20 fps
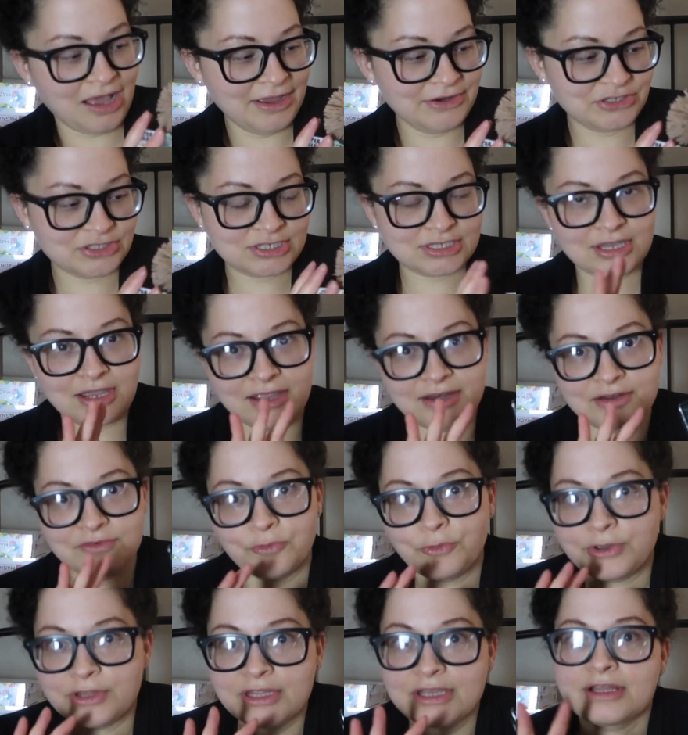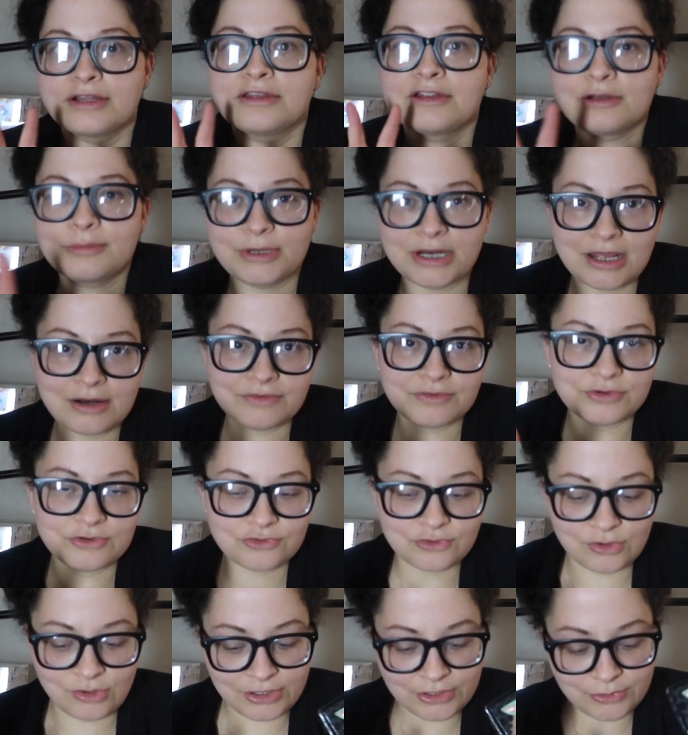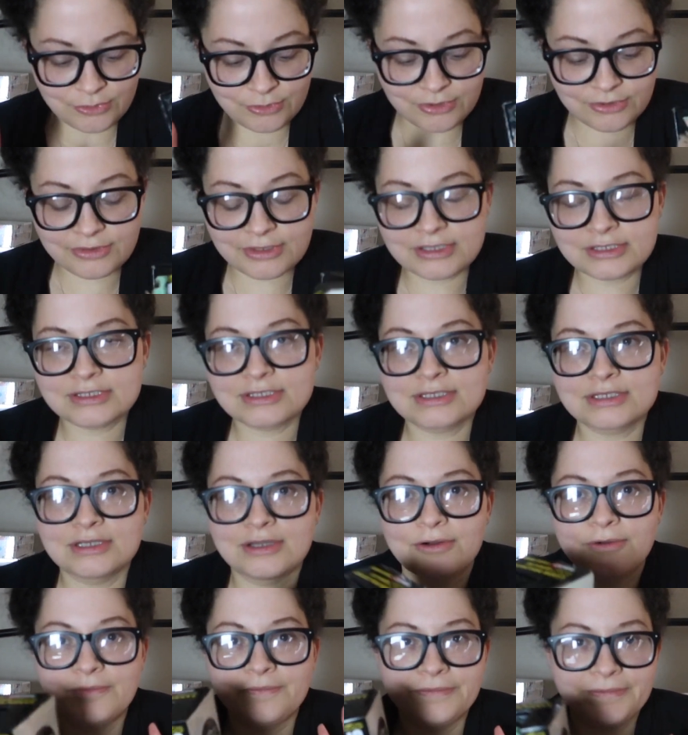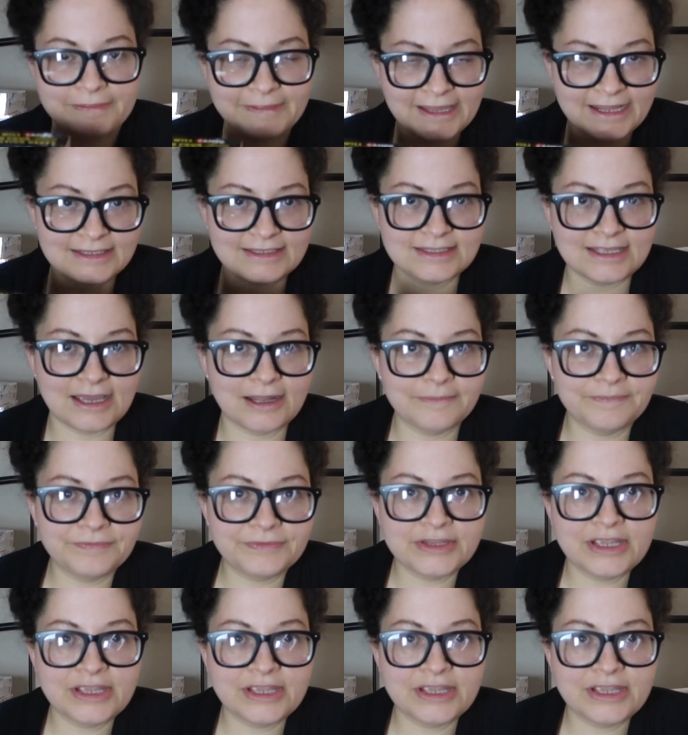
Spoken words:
just kind of went like a little bit out of control and ordered this, so that's that.